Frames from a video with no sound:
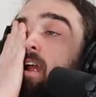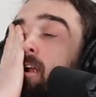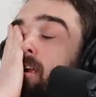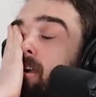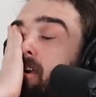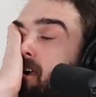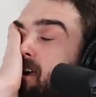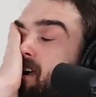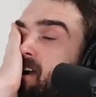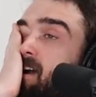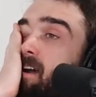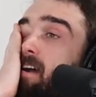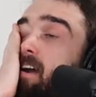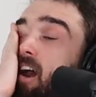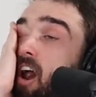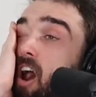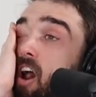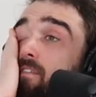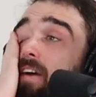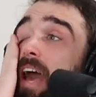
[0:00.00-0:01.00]
here
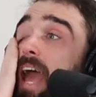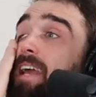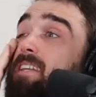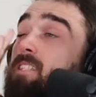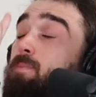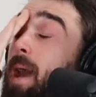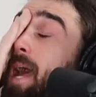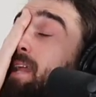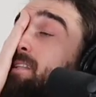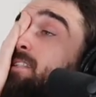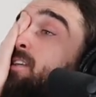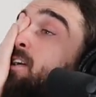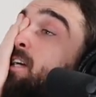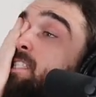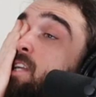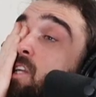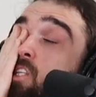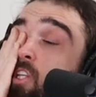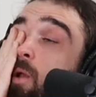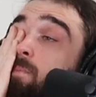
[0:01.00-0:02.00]
of expats.
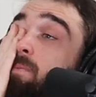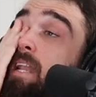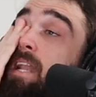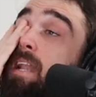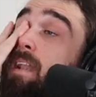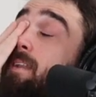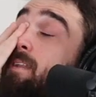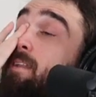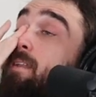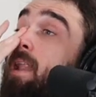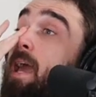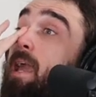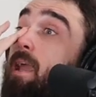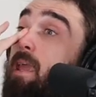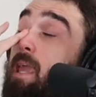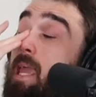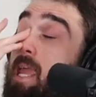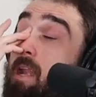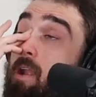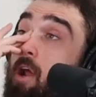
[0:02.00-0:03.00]
Because there's something
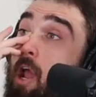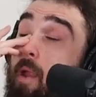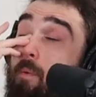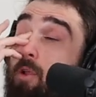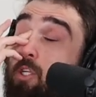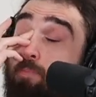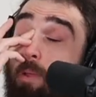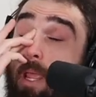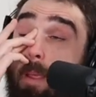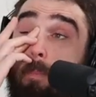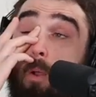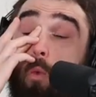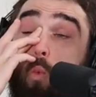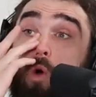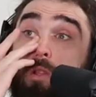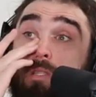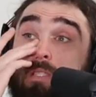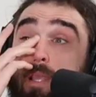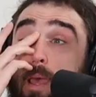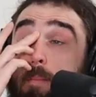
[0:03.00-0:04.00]
like in Irish people,
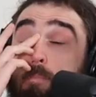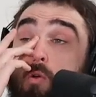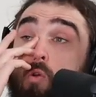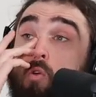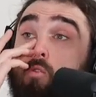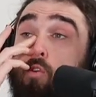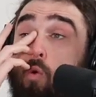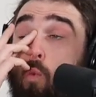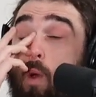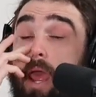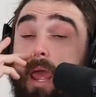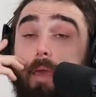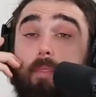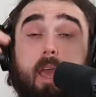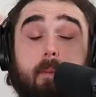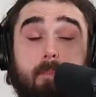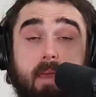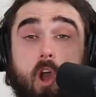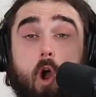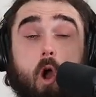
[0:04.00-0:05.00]
once they move away,
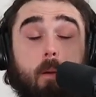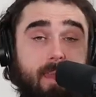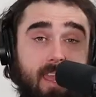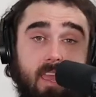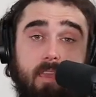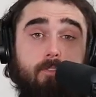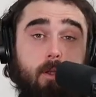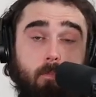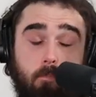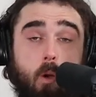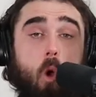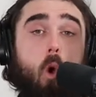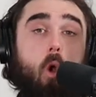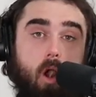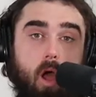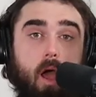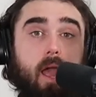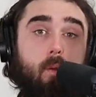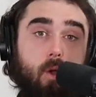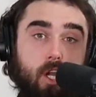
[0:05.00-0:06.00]
they become even
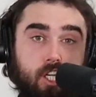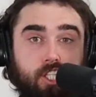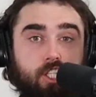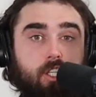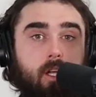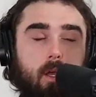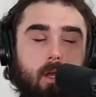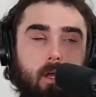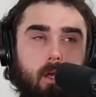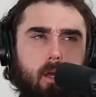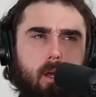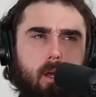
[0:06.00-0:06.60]
more Irish.